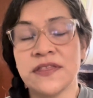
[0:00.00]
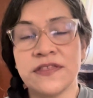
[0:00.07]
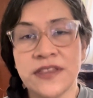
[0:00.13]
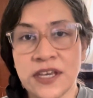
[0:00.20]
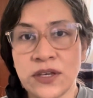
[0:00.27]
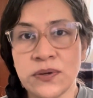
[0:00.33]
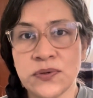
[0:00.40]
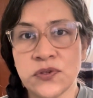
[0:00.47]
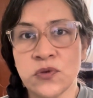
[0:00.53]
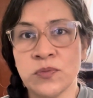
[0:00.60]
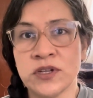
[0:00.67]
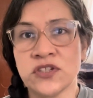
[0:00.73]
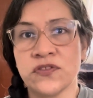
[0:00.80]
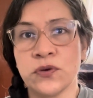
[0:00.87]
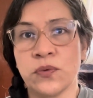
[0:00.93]
thank you so
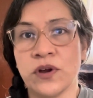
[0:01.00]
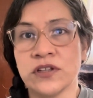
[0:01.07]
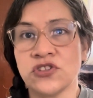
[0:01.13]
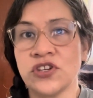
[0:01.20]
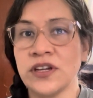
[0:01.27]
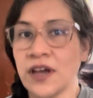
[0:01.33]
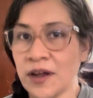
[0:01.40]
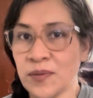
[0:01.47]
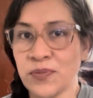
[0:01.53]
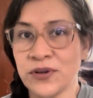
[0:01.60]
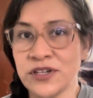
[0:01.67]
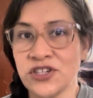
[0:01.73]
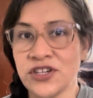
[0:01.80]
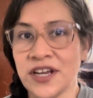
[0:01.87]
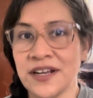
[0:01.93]
much for watching. I
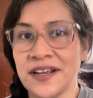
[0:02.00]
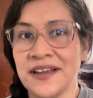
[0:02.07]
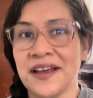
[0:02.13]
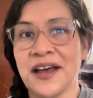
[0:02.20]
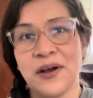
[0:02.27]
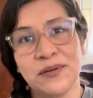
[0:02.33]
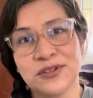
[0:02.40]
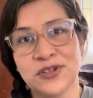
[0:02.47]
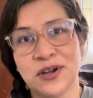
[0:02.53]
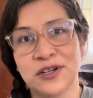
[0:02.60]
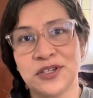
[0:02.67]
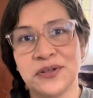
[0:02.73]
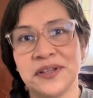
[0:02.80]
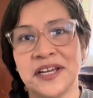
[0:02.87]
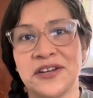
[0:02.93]
appreciate it. I will talk to
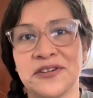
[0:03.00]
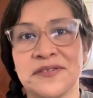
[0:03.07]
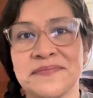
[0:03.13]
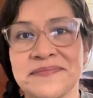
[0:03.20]
you later.